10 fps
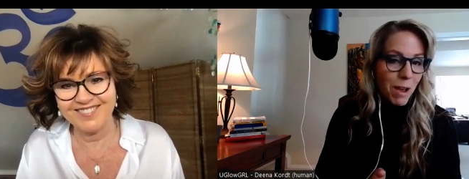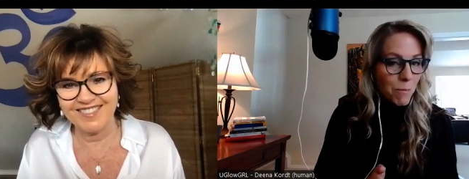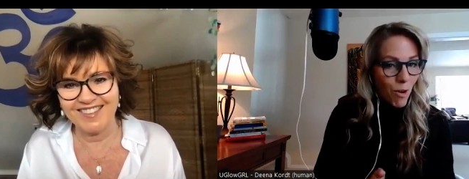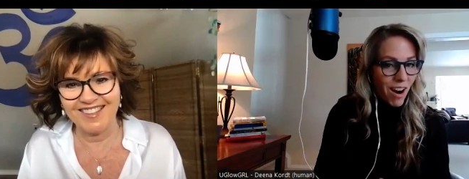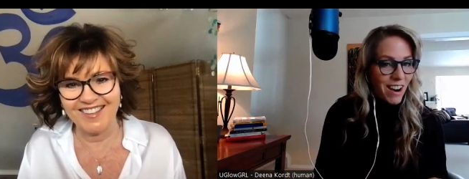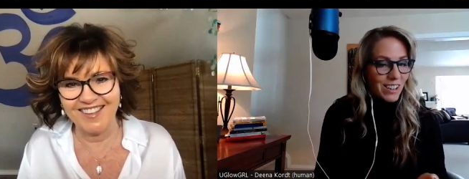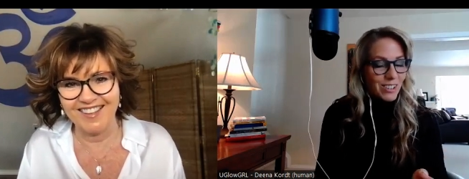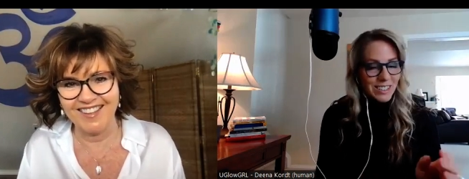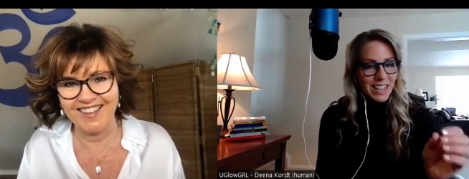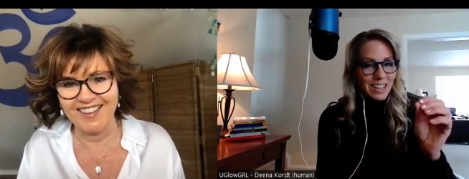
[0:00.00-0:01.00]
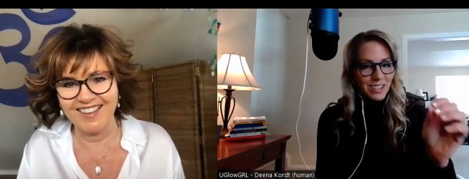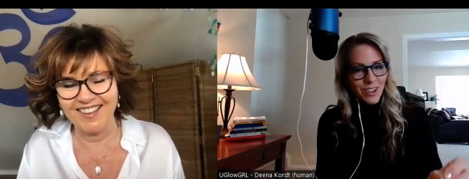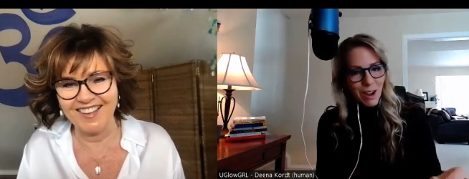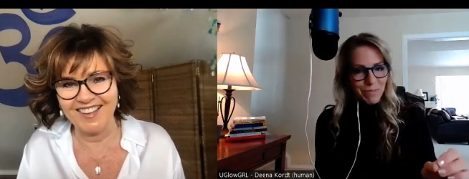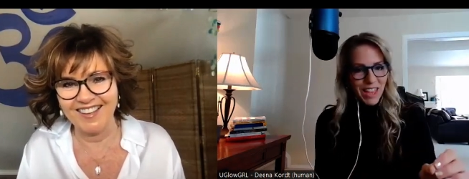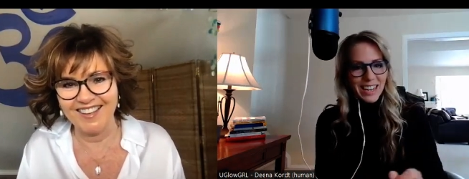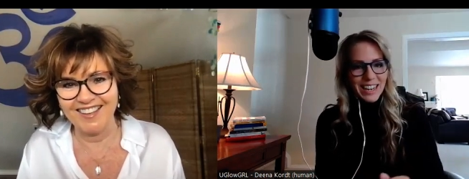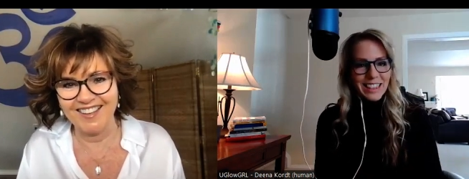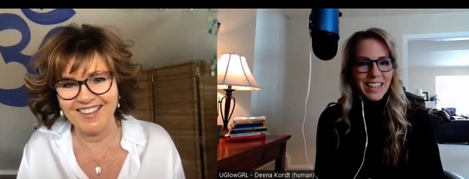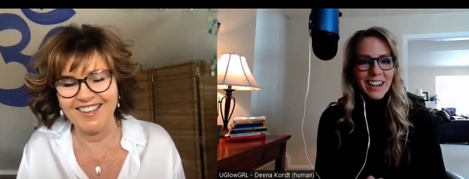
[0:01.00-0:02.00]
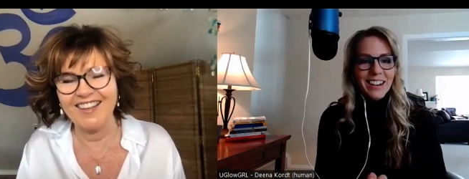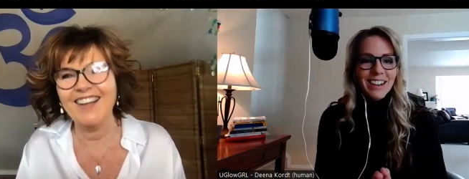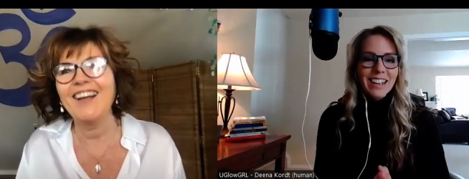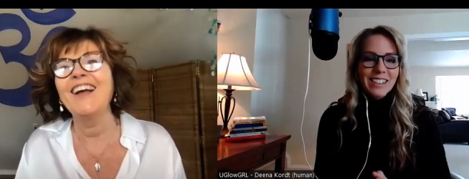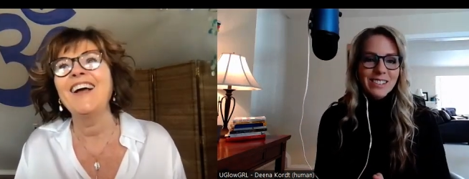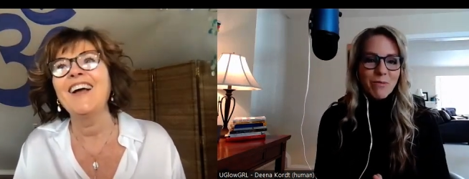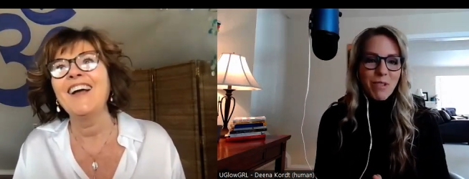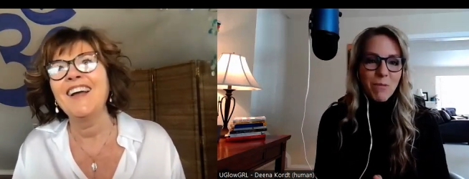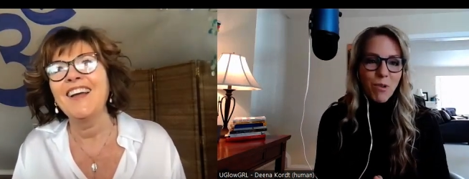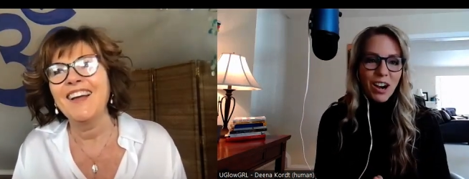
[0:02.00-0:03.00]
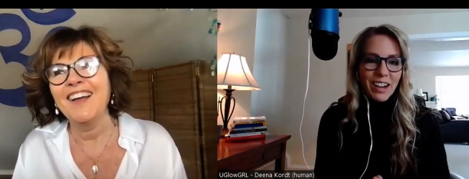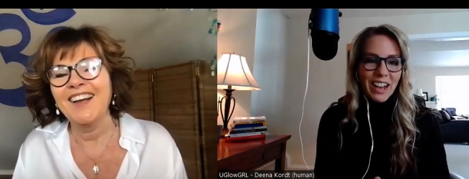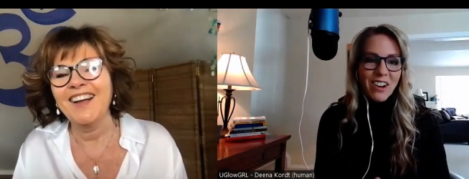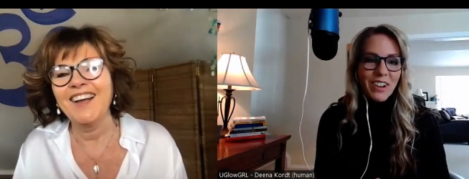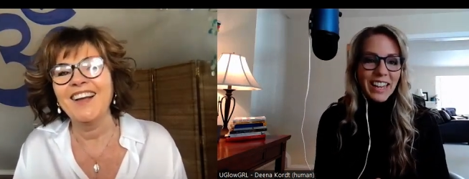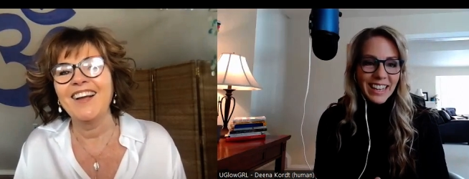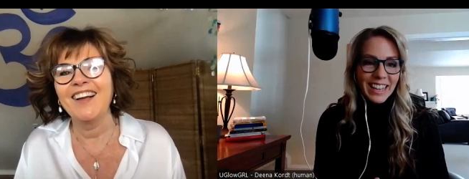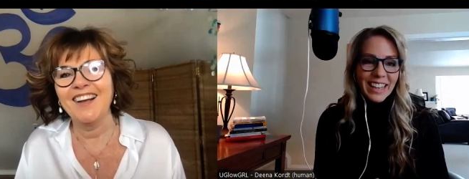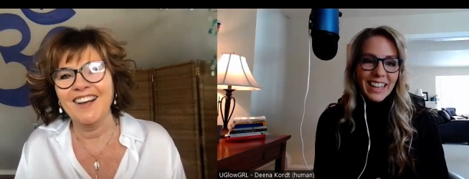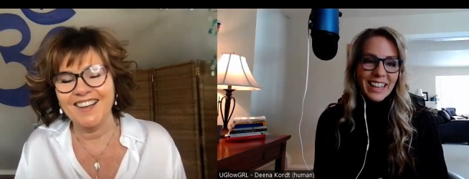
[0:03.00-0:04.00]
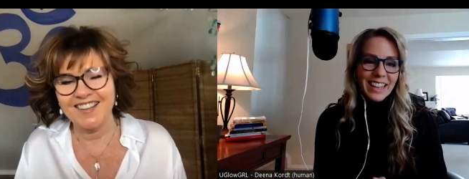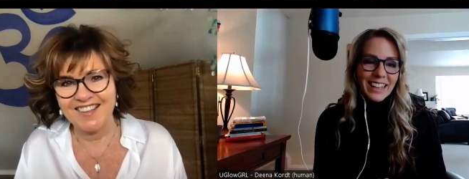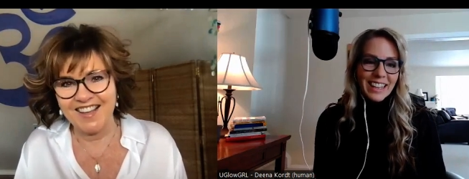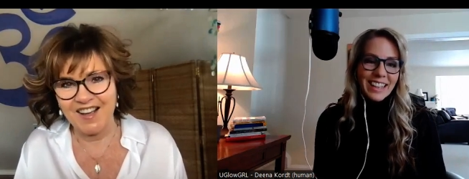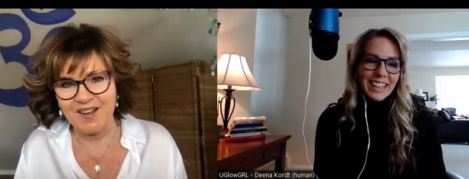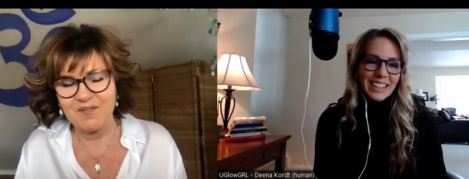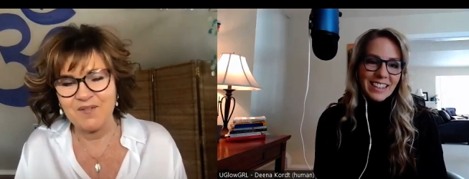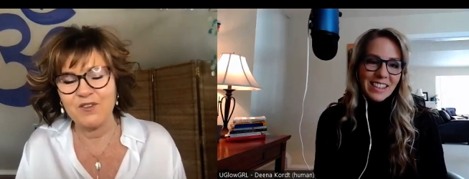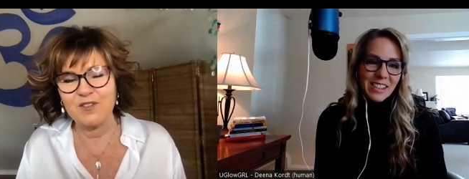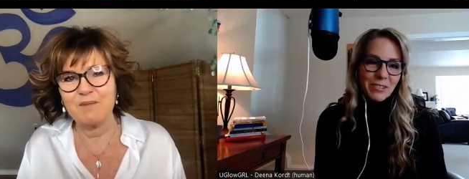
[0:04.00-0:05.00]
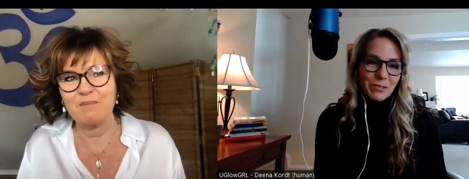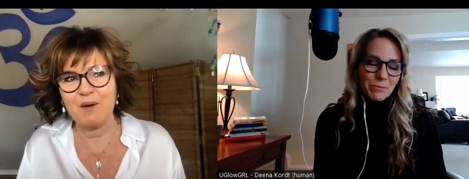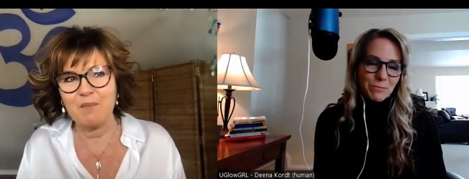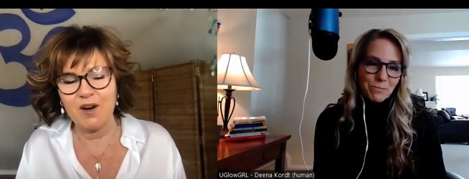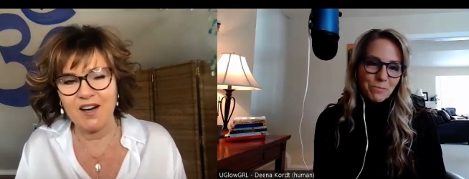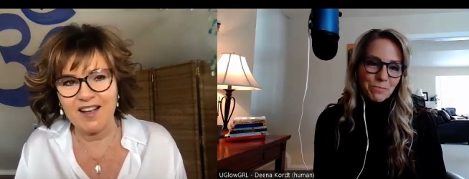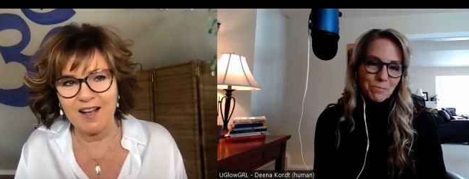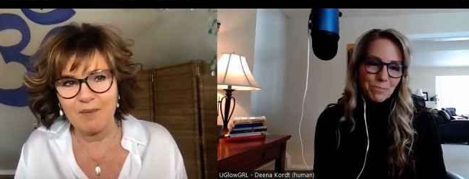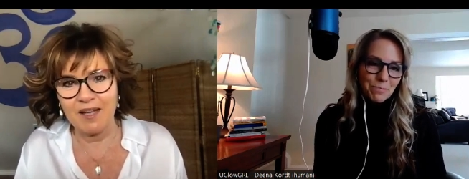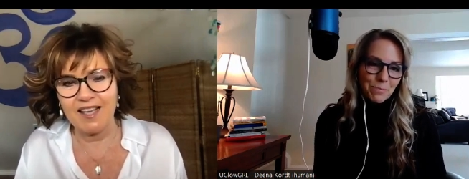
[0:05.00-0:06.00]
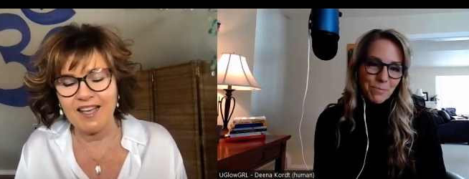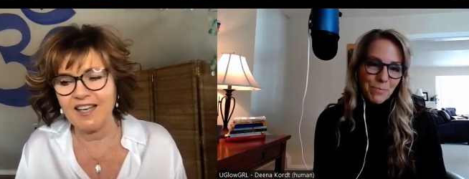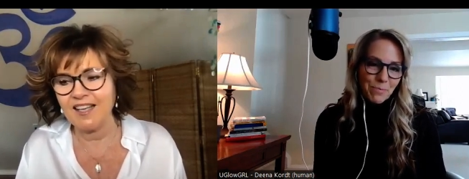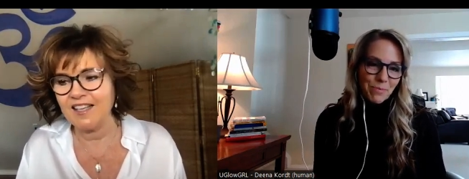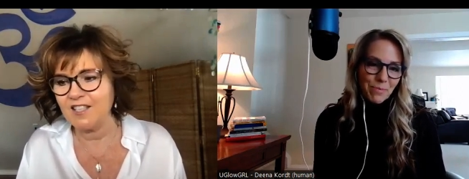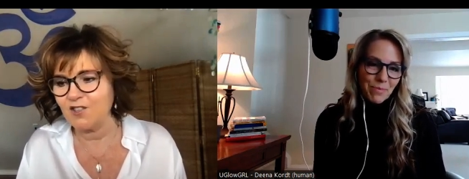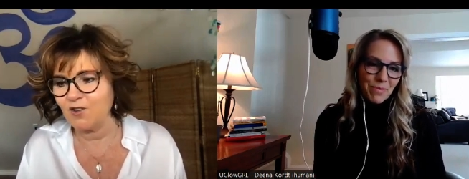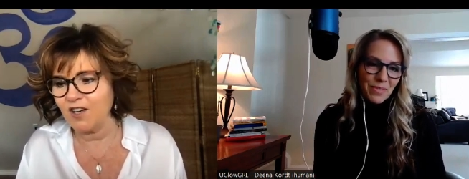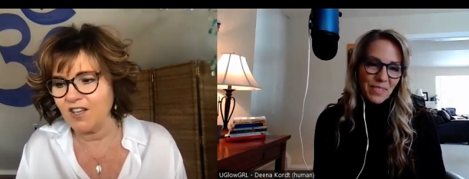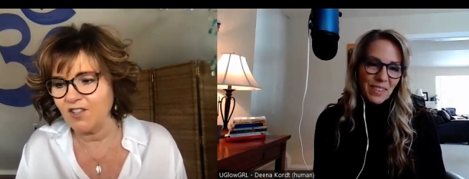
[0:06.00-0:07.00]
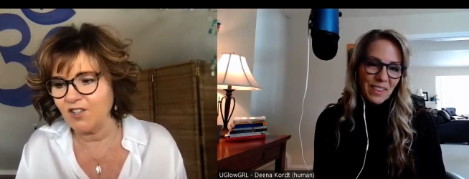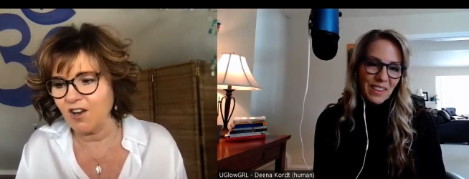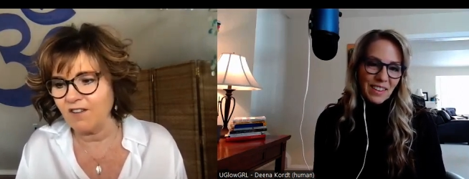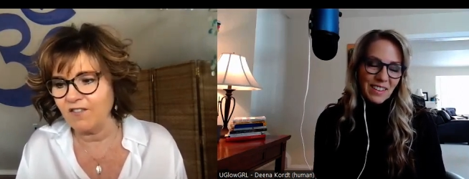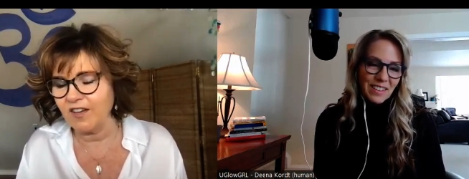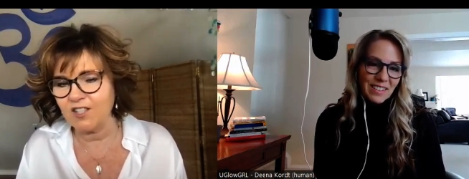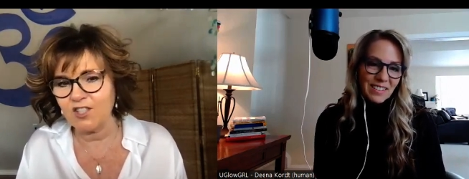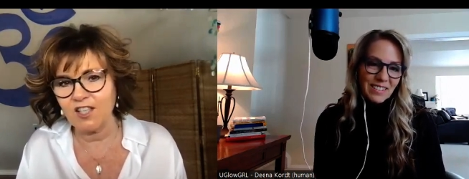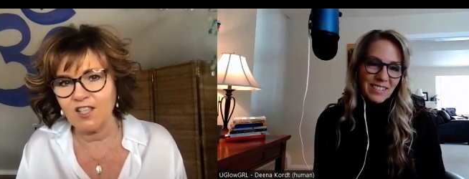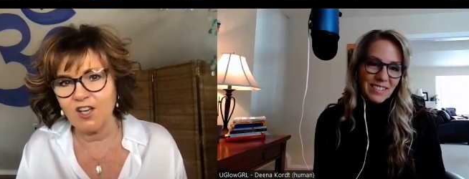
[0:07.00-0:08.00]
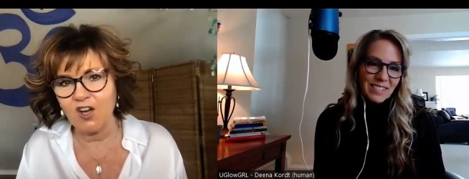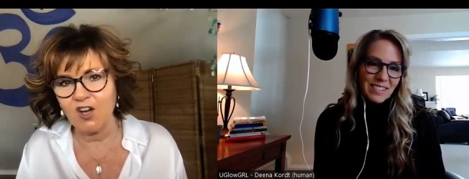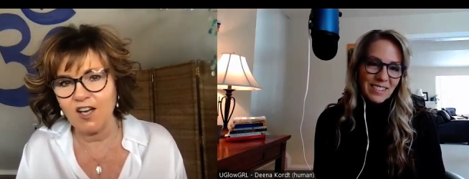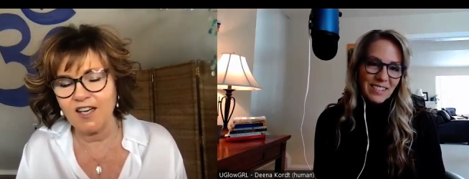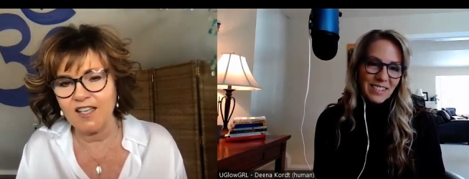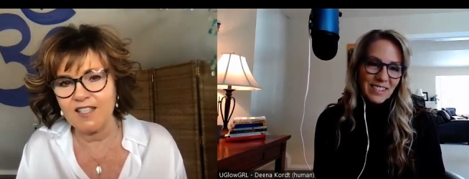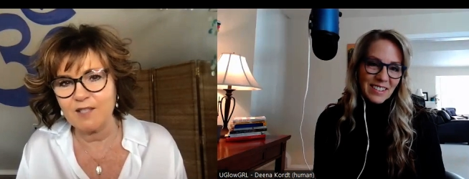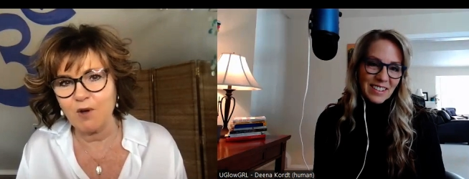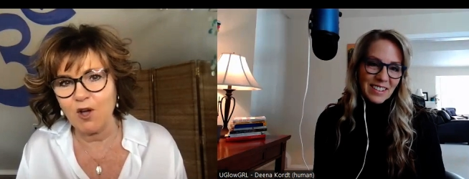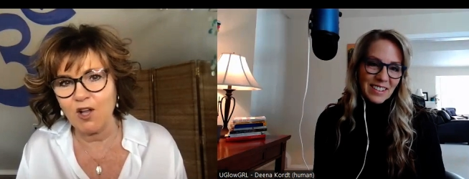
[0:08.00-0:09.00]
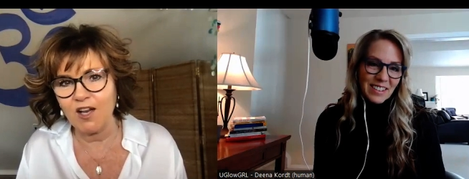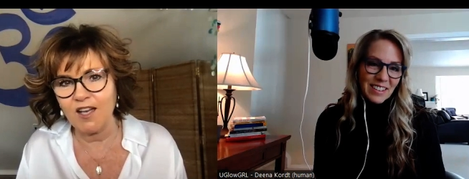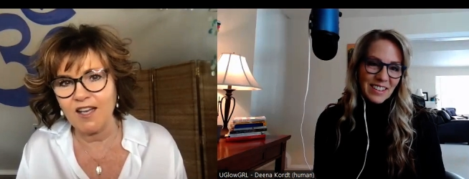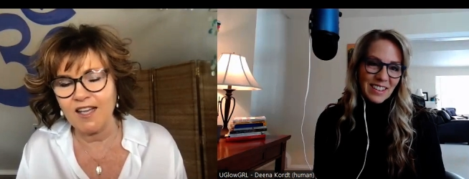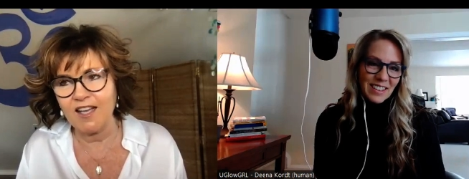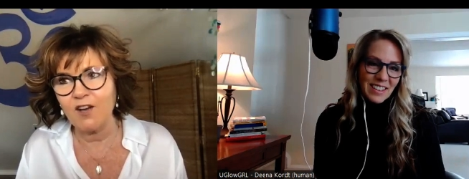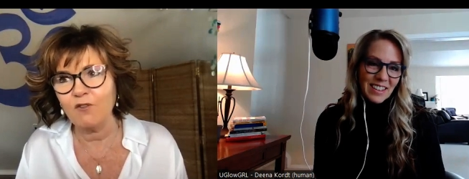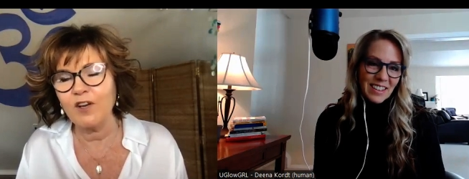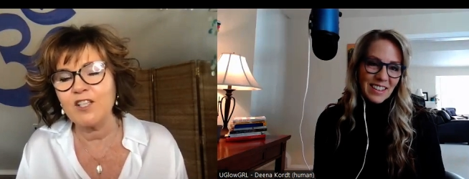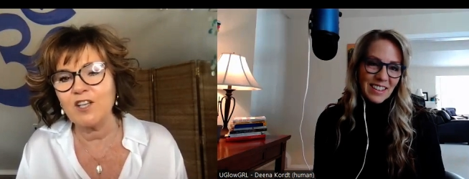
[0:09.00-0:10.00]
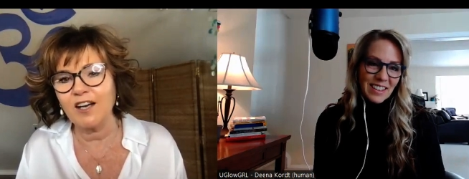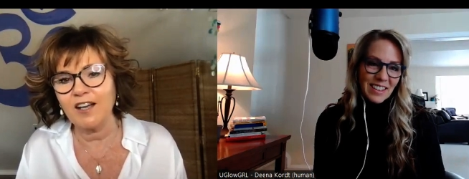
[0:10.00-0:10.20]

Speaker 1: memoir you just kind of dropped that in there there's a memoir coming yeah,
Speaker 2: there's a memoir coming and a historical nonfiction on a small regional